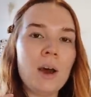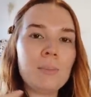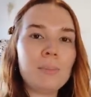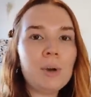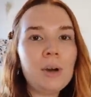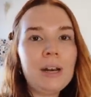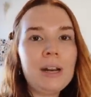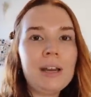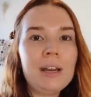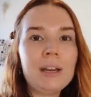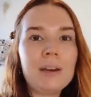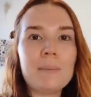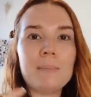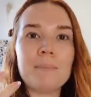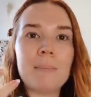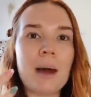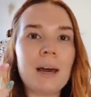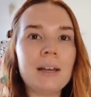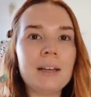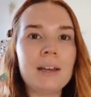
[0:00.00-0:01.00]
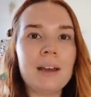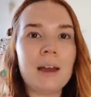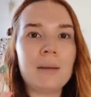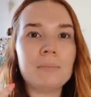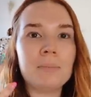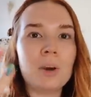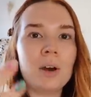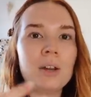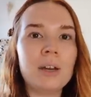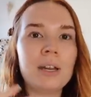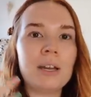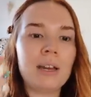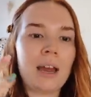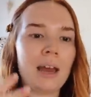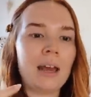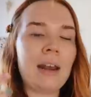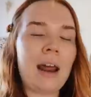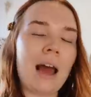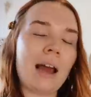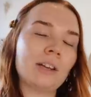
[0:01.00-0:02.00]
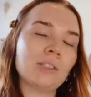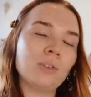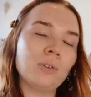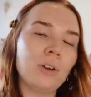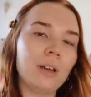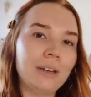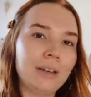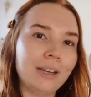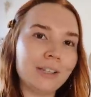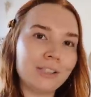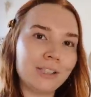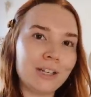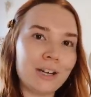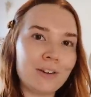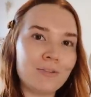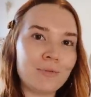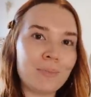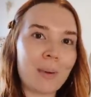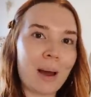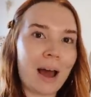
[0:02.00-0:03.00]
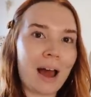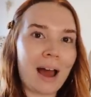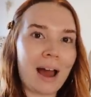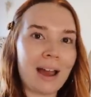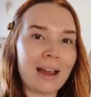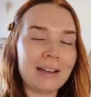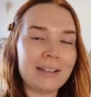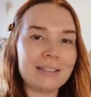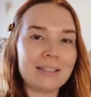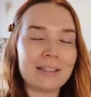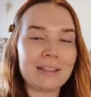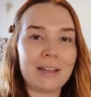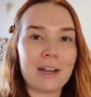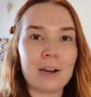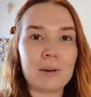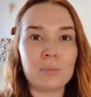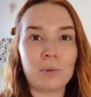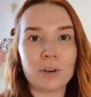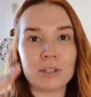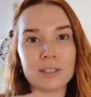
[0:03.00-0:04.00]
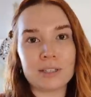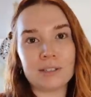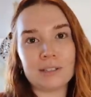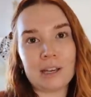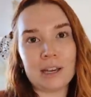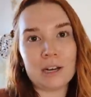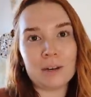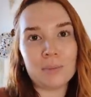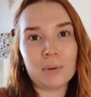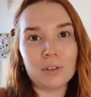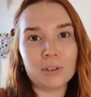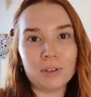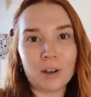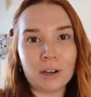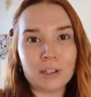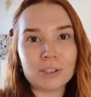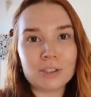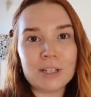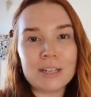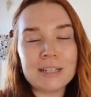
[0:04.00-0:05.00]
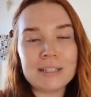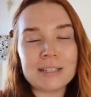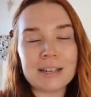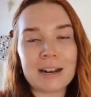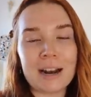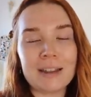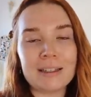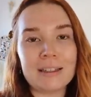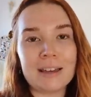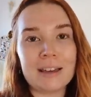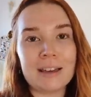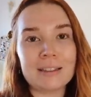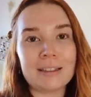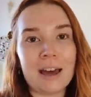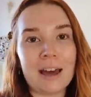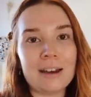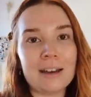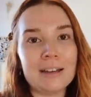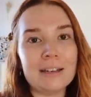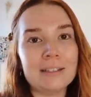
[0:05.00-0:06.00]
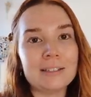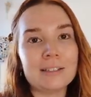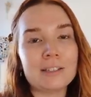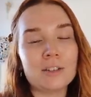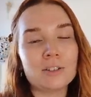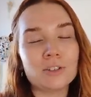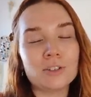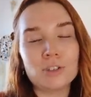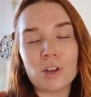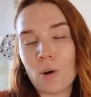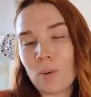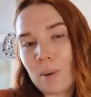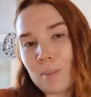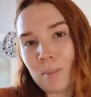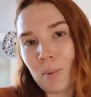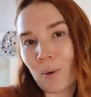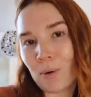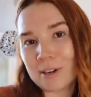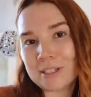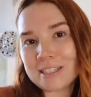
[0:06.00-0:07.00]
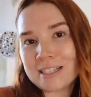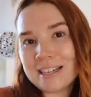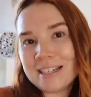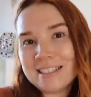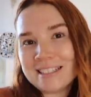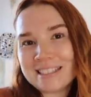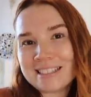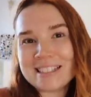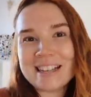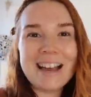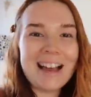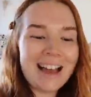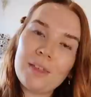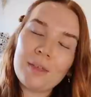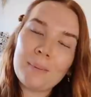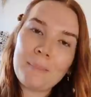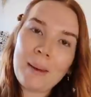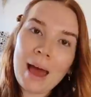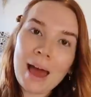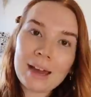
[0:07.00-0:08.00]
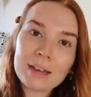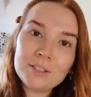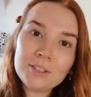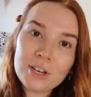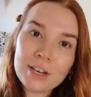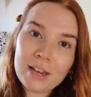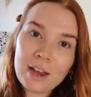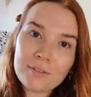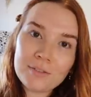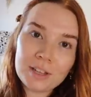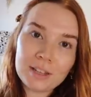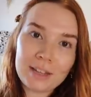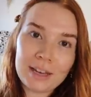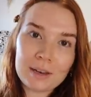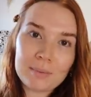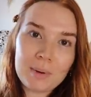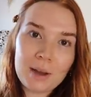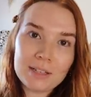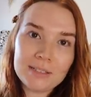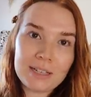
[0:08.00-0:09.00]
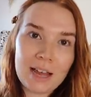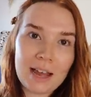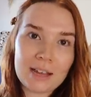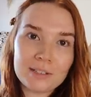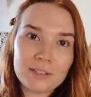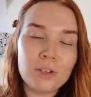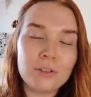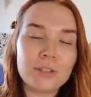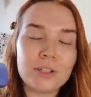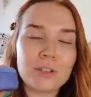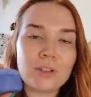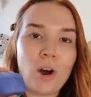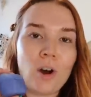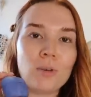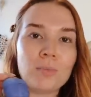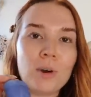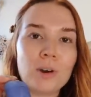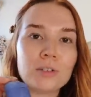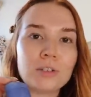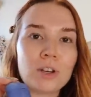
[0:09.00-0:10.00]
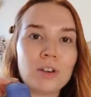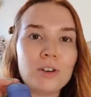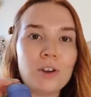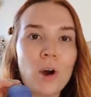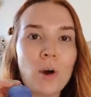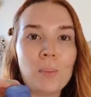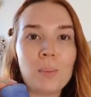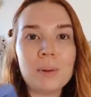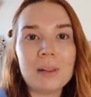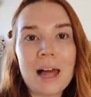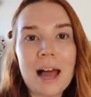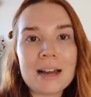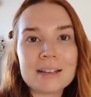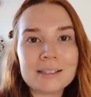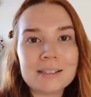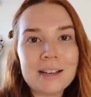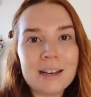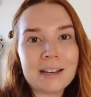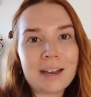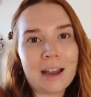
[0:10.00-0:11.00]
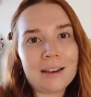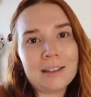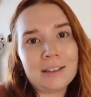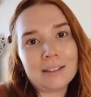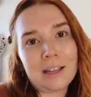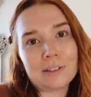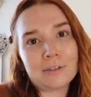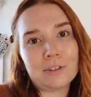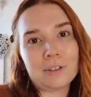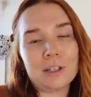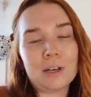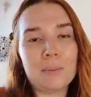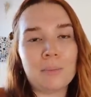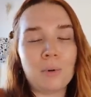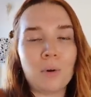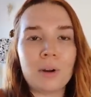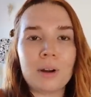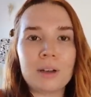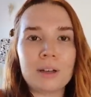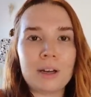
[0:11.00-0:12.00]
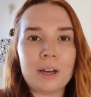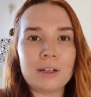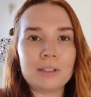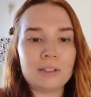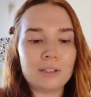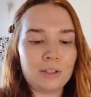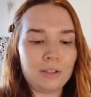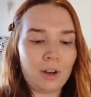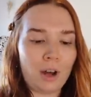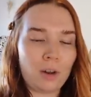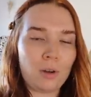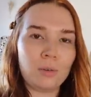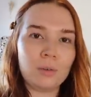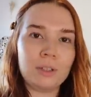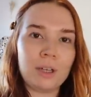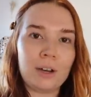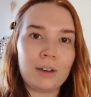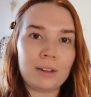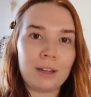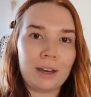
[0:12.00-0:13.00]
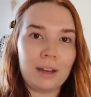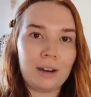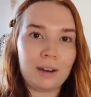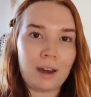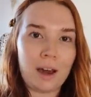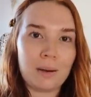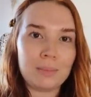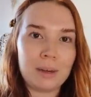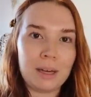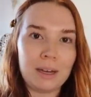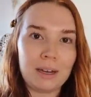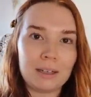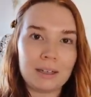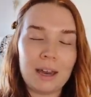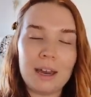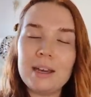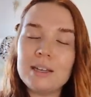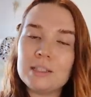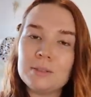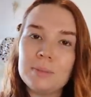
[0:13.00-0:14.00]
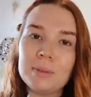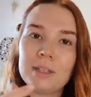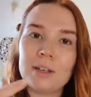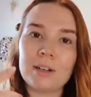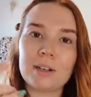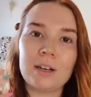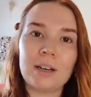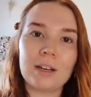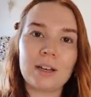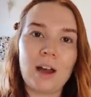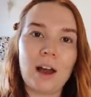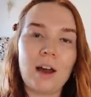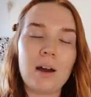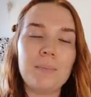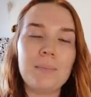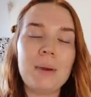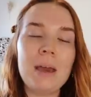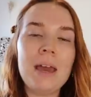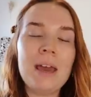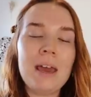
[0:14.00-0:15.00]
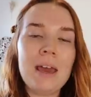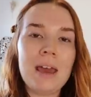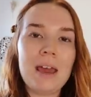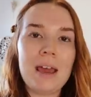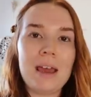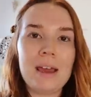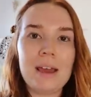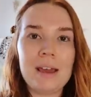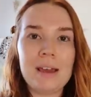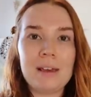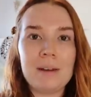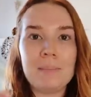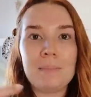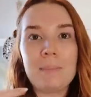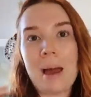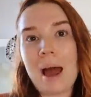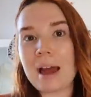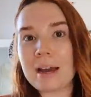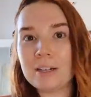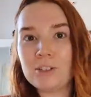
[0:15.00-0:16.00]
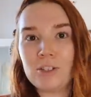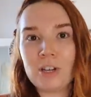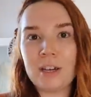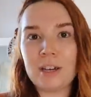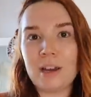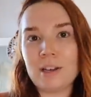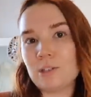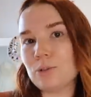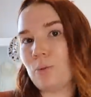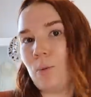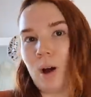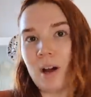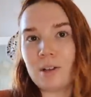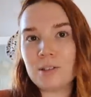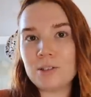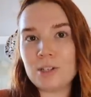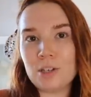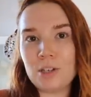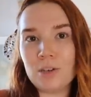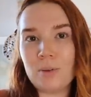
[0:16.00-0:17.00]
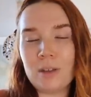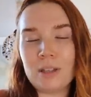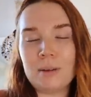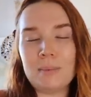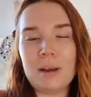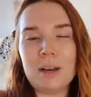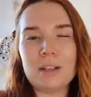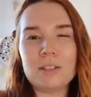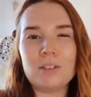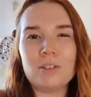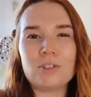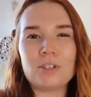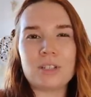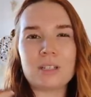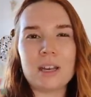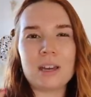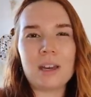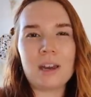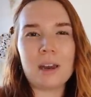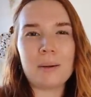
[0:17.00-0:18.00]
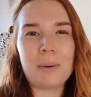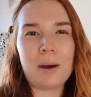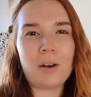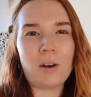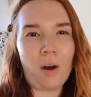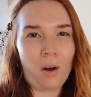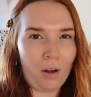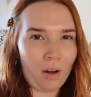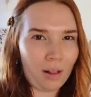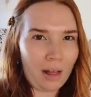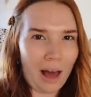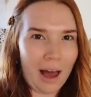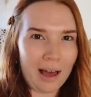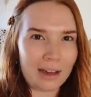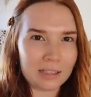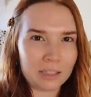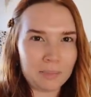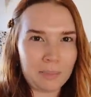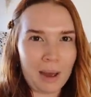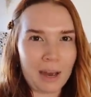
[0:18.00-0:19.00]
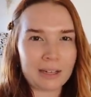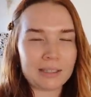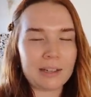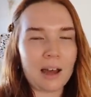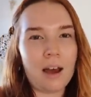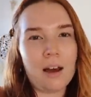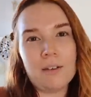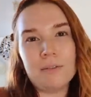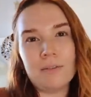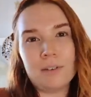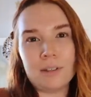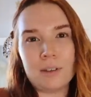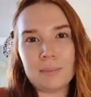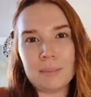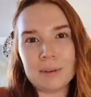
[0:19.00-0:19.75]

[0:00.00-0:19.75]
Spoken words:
putting money and putting an actual initiative behind their more sustainable launches, and I think that is so important. The packaging of the Link Buds S uses almost no plastic. I think that's really important because not only are they gonna come in a case, but they're gonna come in packaging as well to you in the mail. So just thinking about all aspects of the